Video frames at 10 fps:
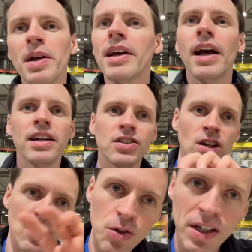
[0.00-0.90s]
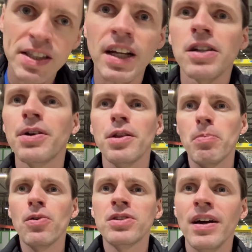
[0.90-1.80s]
and it starts to accelerate the
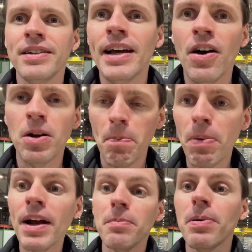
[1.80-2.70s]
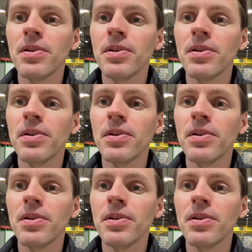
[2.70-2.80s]
proton down a pipe.